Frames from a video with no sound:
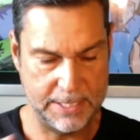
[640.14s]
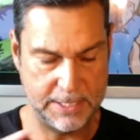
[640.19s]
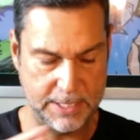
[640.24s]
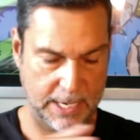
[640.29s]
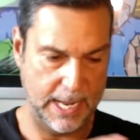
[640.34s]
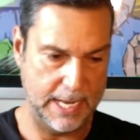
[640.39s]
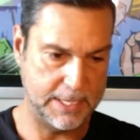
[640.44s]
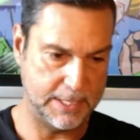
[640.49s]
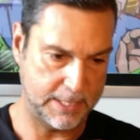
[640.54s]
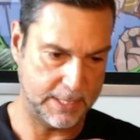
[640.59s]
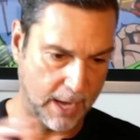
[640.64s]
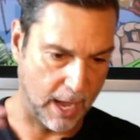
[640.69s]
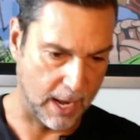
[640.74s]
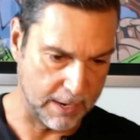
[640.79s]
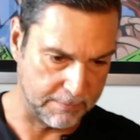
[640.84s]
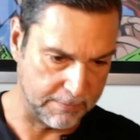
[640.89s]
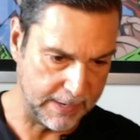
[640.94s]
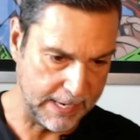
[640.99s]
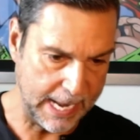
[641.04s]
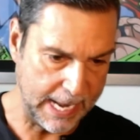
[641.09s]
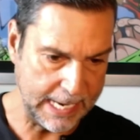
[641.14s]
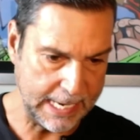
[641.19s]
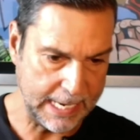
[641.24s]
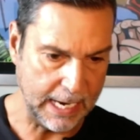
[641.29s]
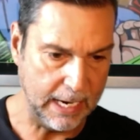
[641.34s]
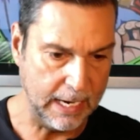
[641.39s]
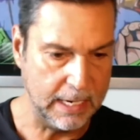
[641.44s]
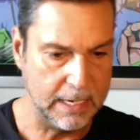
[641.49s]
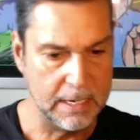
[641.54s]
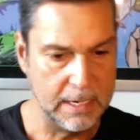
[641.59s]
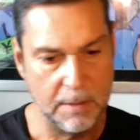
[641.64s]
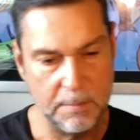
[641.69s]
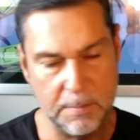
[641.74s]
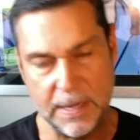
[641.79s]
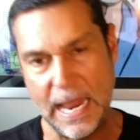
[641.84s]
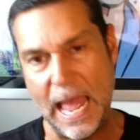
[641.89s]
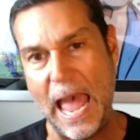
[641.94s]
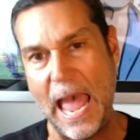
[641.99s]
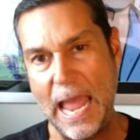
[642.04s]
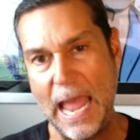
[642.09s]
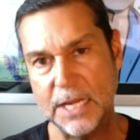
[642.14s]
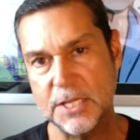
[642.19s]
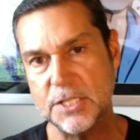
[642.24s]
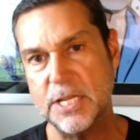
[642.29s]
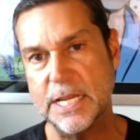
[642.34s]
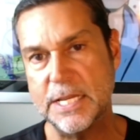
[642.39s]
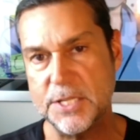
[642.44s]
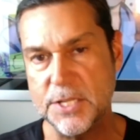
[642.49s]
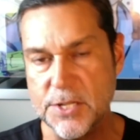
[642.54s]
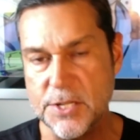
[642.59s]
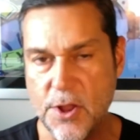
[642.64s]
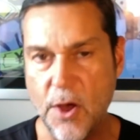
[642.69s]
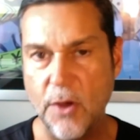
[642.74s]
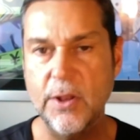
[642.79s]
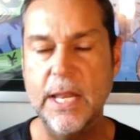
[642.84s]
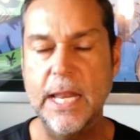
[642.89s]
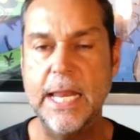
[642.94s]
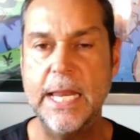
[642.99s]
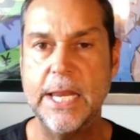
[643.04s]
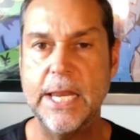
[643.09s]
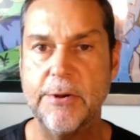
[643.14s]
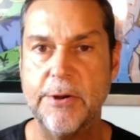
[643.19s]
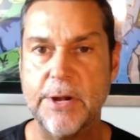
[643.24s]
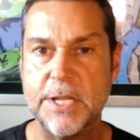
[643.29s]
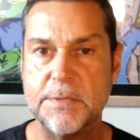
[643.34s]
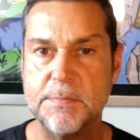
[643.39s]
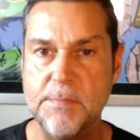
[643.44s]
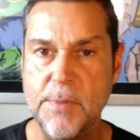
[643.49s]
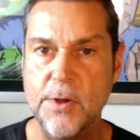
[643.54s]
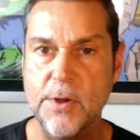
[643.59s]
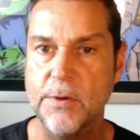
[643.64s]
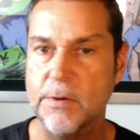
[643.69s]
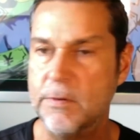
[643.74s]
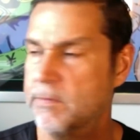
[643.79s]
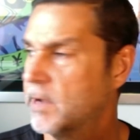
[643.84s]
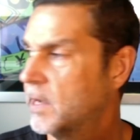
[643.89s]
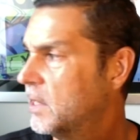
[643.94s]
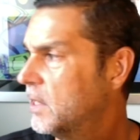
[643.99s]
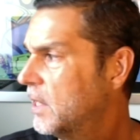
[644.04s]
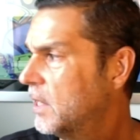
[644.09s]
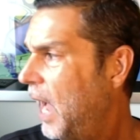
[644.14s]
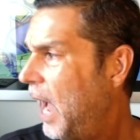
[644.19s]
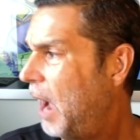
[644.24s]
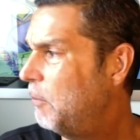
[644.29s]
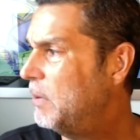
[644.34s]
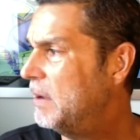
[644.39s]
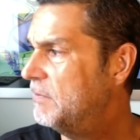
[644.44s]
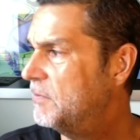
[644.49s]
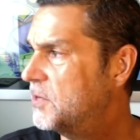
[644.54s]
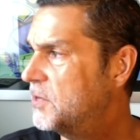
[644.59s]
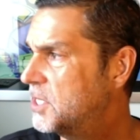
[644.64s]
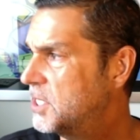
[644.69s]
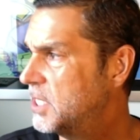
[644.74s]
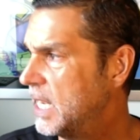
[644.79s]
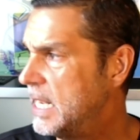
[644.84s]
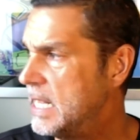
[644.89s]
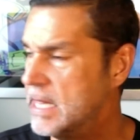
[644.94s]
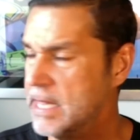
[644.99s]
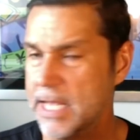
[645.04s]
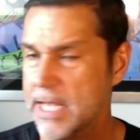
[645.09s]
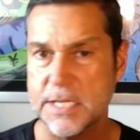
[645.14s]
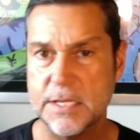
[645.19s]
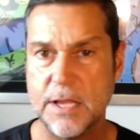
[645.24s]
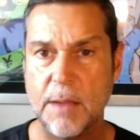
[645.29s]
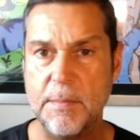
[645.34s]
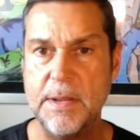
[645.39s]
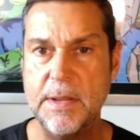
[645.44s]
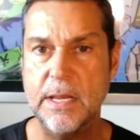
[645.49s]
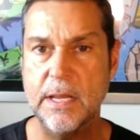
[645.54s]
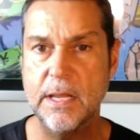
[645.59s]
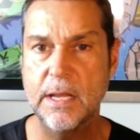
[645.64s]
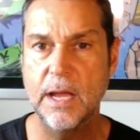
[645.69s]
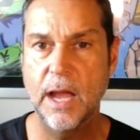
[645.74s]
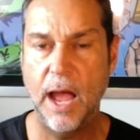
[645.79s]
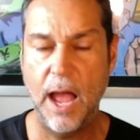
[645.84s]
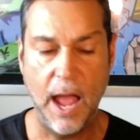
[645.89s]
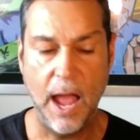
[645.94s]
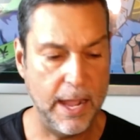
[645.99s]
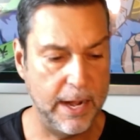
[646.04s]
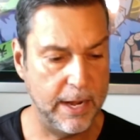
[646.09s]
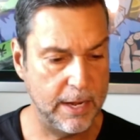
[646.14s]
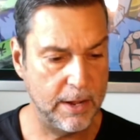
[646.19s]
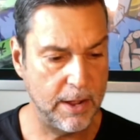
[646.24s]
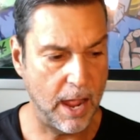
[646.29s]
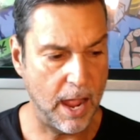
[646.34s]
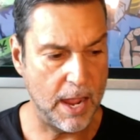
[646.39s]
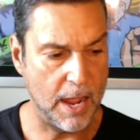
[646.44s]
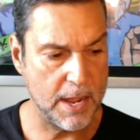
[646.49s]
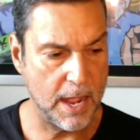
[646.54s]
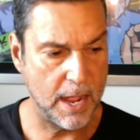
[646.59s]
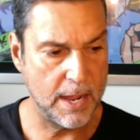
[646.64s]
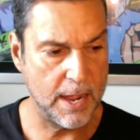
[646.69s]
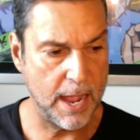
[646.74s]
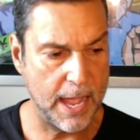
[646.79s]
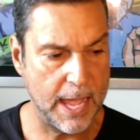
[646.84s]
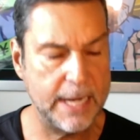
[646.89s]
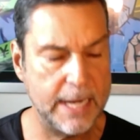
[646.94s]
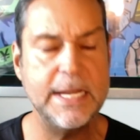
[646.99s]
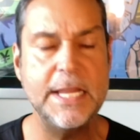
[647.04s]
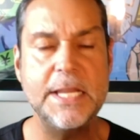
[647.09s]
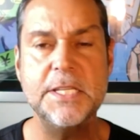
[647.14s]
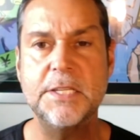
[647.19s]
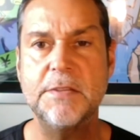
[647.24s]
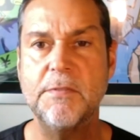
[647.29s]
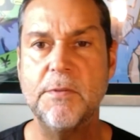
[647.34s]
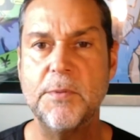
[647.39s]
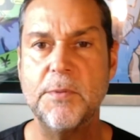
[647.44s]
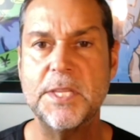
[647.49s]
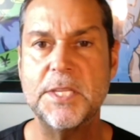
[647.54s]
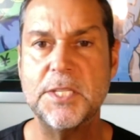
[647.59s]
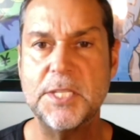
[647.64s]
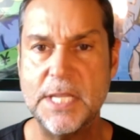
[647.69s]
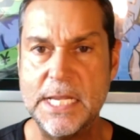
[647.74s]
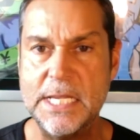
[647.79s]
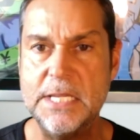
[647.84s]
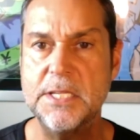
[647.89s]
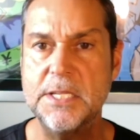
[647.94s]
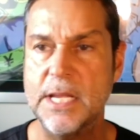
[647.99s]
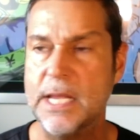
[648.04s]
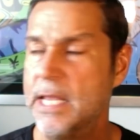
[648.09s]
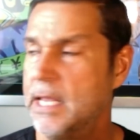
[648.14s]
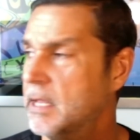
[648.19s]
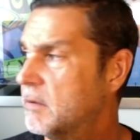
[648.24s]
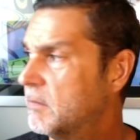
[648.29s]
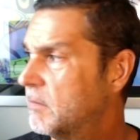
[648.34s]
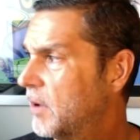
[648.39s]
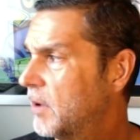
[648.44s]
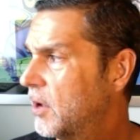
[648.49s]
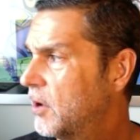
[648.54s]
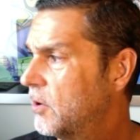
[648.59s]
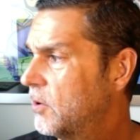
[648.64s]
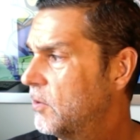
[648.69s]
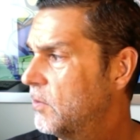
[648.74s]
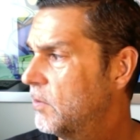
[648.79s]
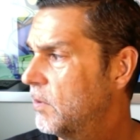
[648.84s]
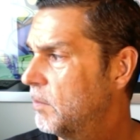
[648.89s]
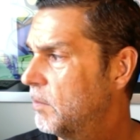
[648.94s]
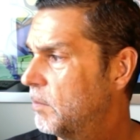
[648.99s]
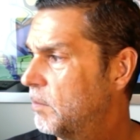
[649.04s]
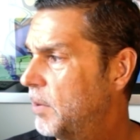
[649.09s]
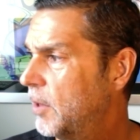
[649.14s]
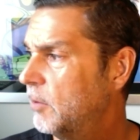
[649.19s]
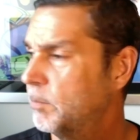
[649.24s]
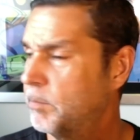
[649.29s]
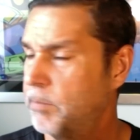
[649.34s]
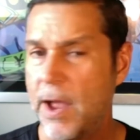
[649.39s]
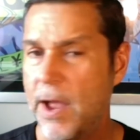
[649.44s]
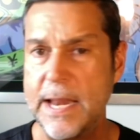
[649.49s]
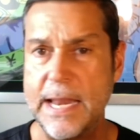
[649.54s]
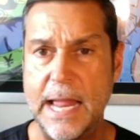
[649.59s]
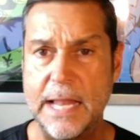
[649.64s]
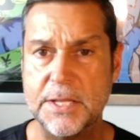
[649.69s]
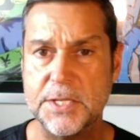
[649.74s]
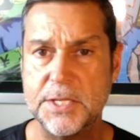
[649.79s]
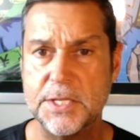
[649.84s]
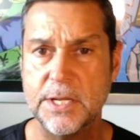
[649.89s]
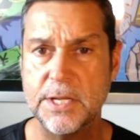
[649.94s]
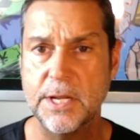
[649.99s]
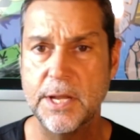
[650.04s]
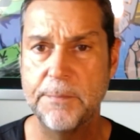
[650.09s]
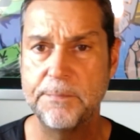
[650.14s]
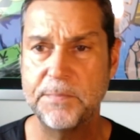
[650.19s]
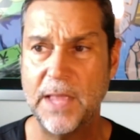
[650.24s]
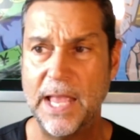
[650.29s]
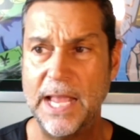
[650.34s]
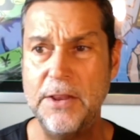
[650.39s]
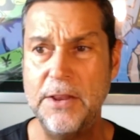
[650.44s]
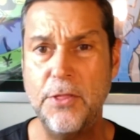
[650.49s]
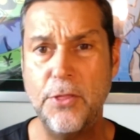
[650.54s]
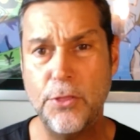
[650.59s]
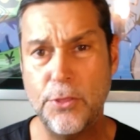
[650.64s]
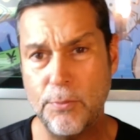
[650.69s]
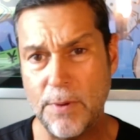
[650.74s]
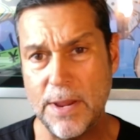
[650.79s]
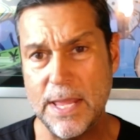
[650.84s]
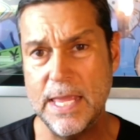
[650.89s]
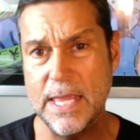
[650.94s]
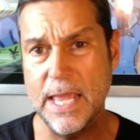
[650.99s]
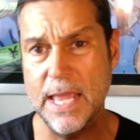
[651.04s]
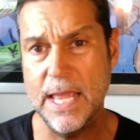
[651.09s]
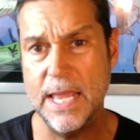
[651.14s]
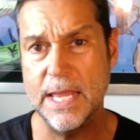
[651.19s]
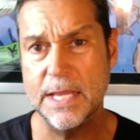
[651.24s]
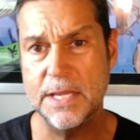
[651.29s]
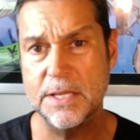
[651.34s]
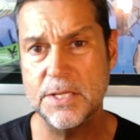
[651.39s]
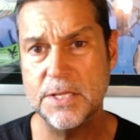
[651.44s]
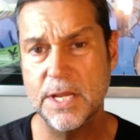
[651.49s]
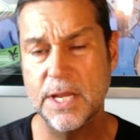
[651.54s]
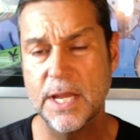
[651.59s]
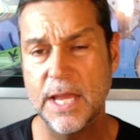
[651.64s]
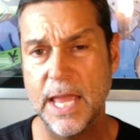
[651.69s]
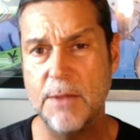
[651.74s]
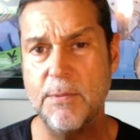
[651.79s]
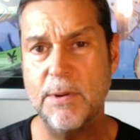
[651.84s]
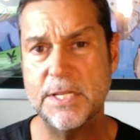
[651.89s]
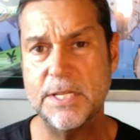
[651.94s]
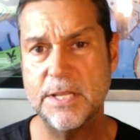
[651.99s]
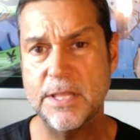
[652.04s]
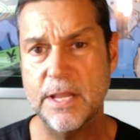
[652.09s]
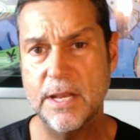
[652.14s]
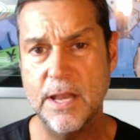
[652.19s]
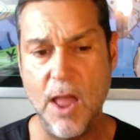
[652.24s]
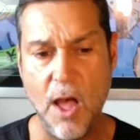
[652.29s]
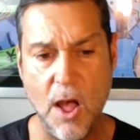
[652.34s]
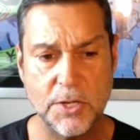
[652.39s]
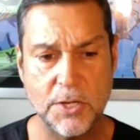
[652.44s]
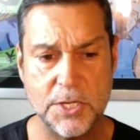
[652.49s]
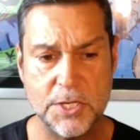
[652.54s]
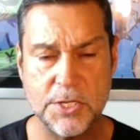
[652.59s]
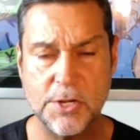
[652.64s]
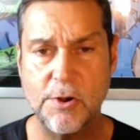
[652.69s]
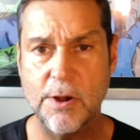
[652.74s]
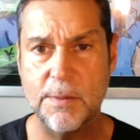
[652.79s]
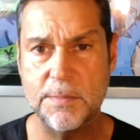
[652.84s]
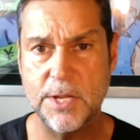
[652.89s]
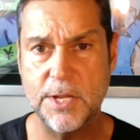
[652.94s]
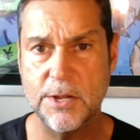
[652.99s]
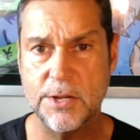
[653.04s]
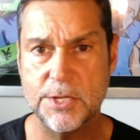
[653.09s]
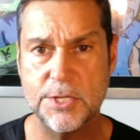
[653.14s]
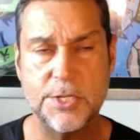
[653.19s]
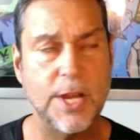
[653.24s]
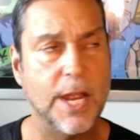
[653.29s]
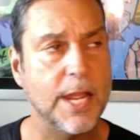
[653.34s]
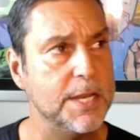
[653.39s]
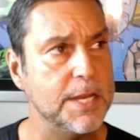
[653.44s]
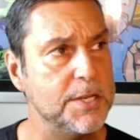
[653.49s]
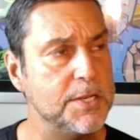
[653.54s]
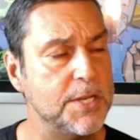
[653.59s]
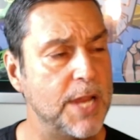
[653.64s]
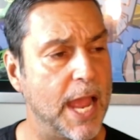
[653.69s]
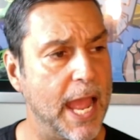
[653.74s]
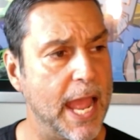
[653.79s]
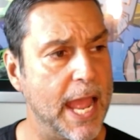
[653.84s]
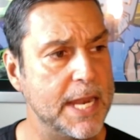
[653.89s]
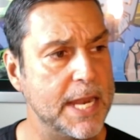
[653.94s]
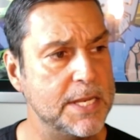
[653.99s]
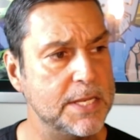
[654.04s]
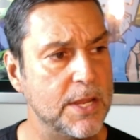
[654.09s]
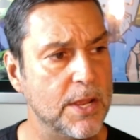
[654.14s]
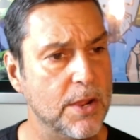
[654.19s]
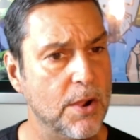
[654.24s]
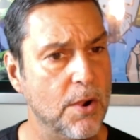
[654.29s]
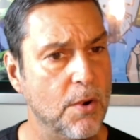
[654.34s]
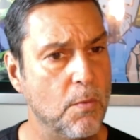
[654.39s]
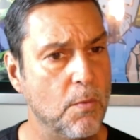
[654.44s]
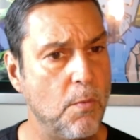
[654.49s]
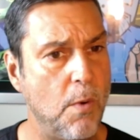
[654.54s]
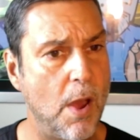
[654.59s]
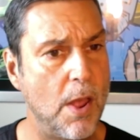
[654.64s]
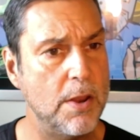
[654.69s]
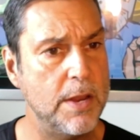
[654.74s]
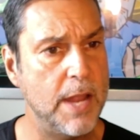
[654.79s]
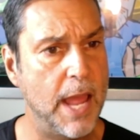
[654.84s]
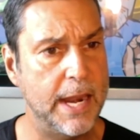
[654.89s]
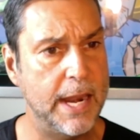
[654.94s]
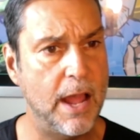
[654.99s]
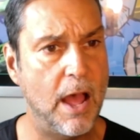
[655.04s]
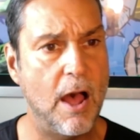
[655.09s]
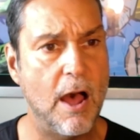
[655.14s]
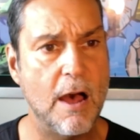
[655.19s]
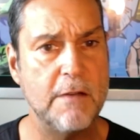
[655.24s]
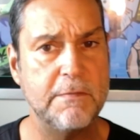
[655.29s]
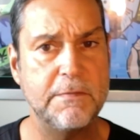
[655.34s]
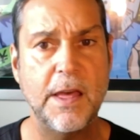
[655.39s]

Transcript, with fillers: a, it's kind of linear, but actually it's non-linear in its move. And we've seen this. I mean, I don't know. I, I had an interview with CZ, who built Binance. In three years, he went to the largest crypto exchange and one and a half